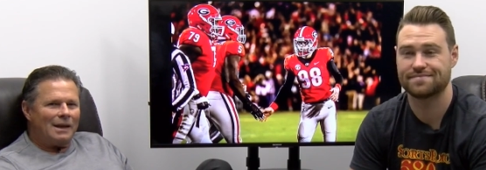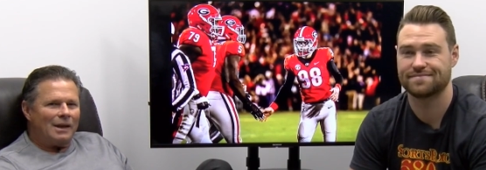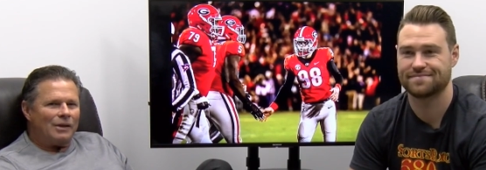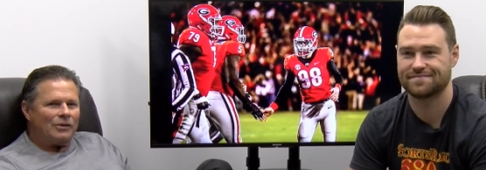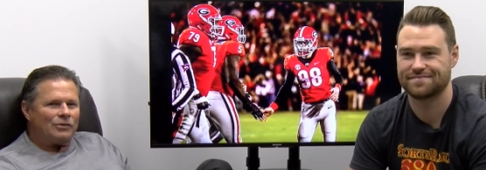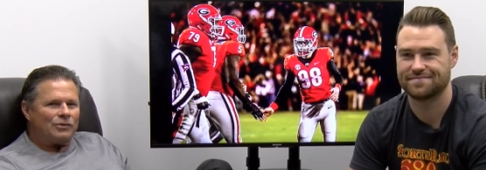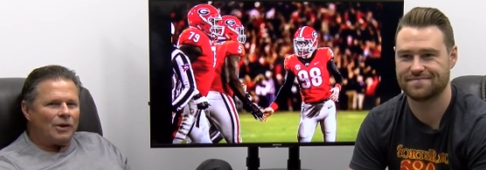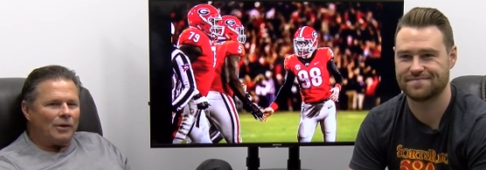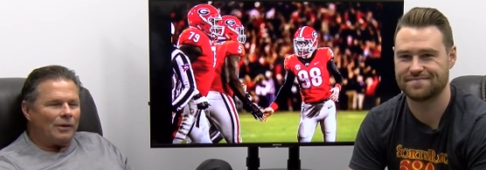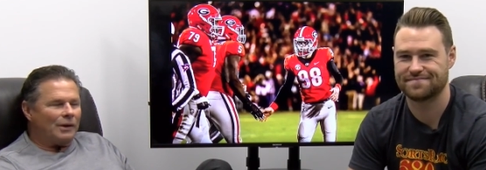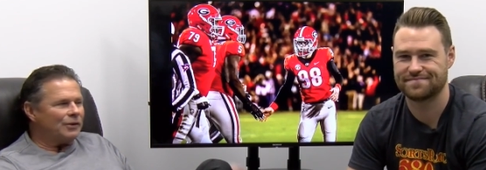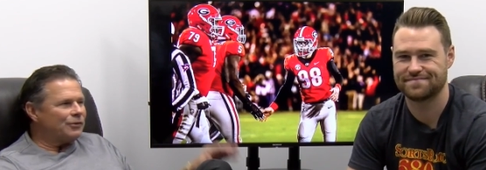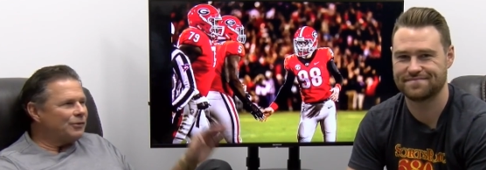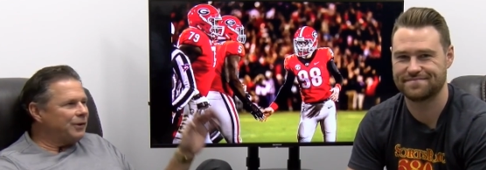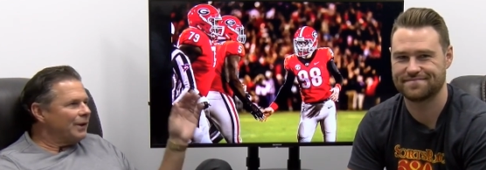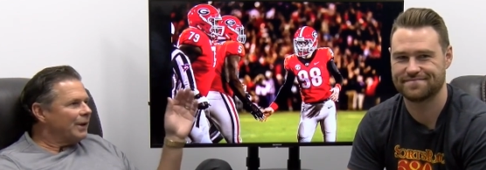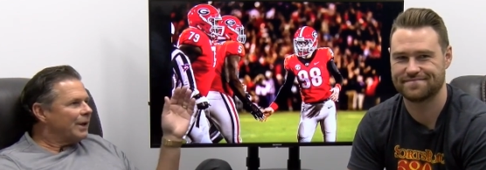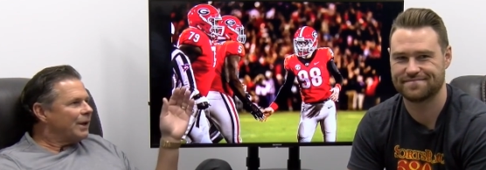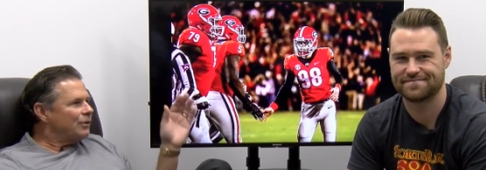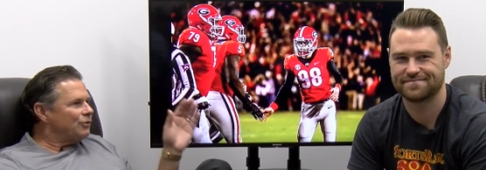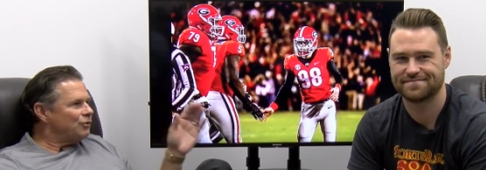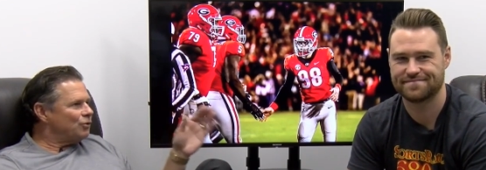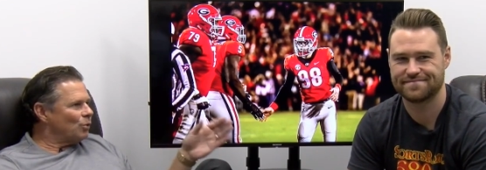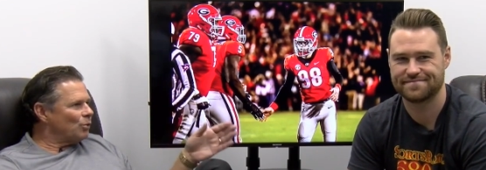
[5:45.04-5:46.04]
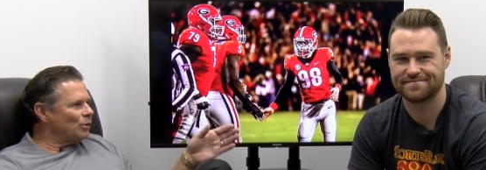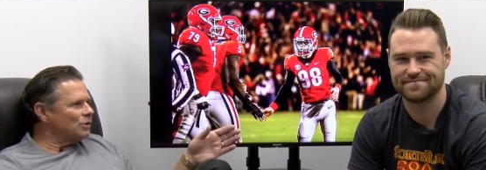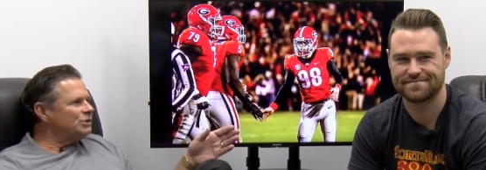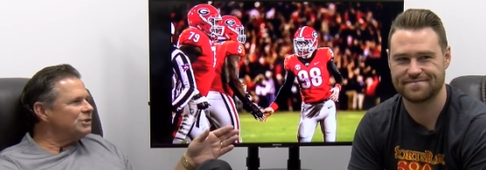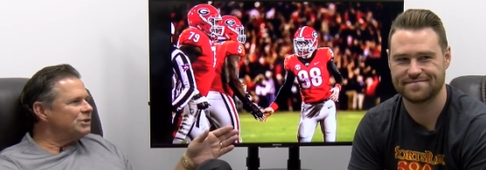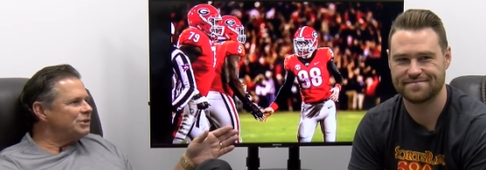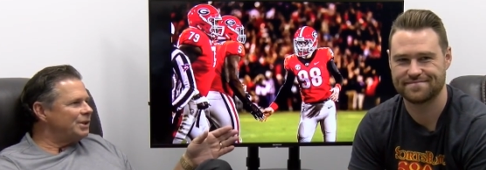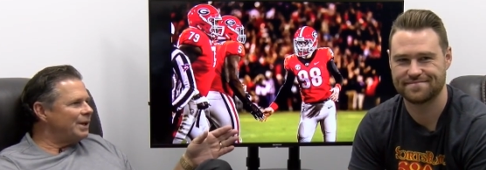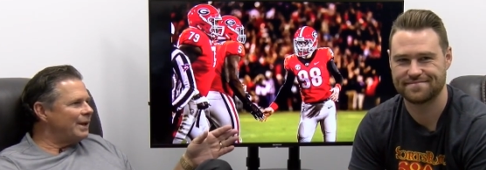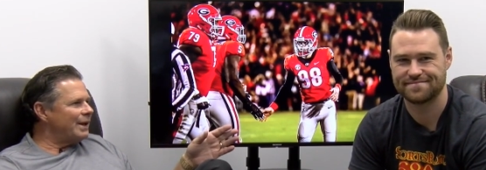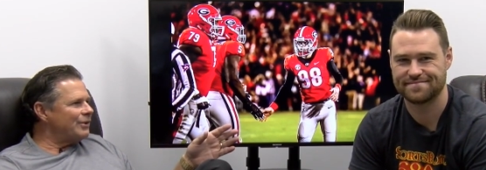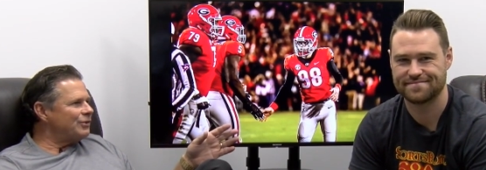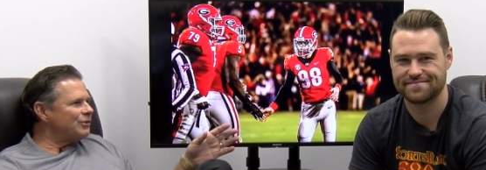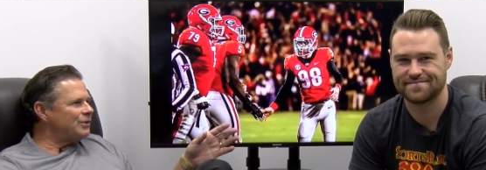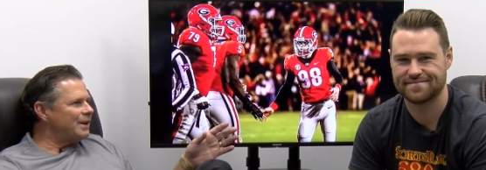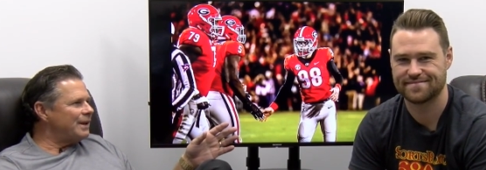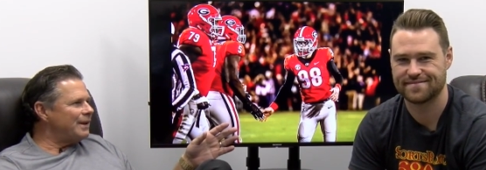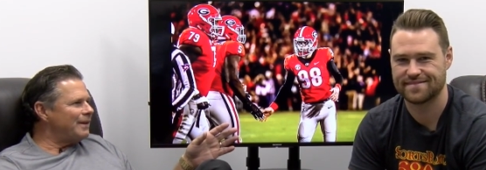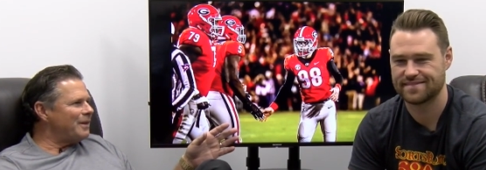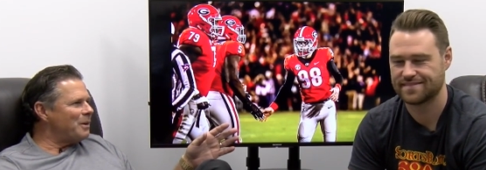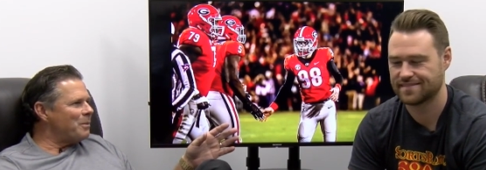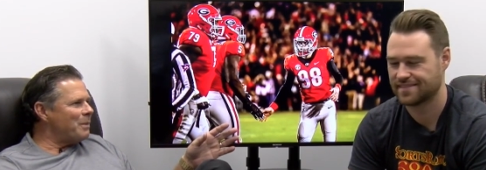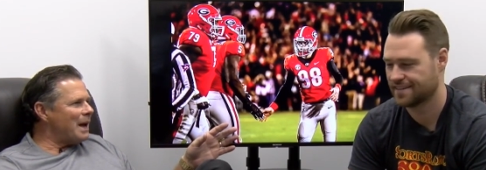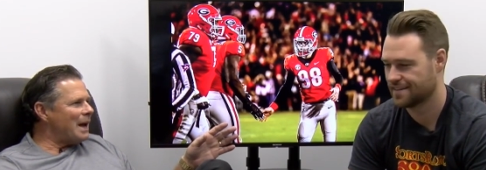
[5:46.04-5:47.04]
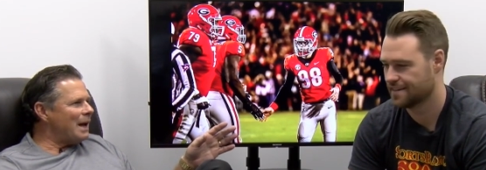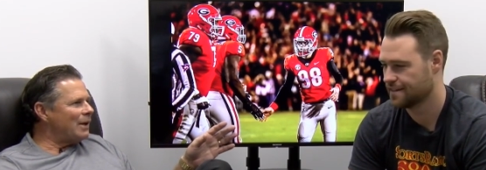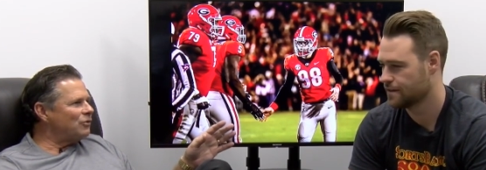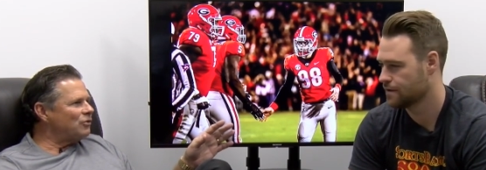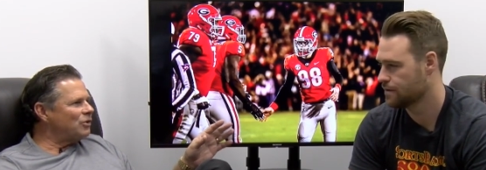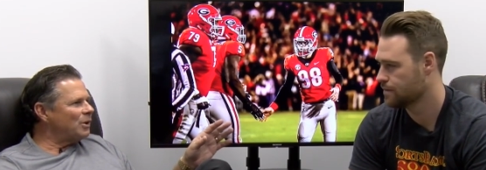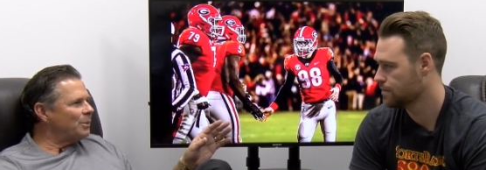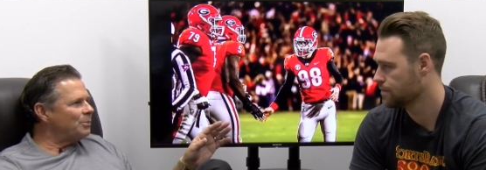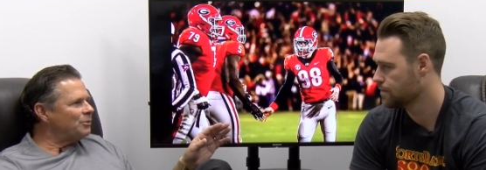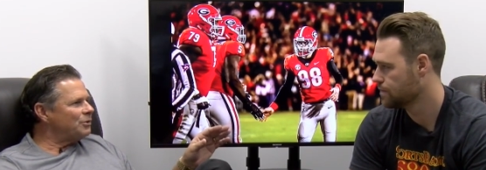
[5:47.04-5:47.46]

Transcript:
Speaker 1: So let's look at Georgia Tennessee in the matchups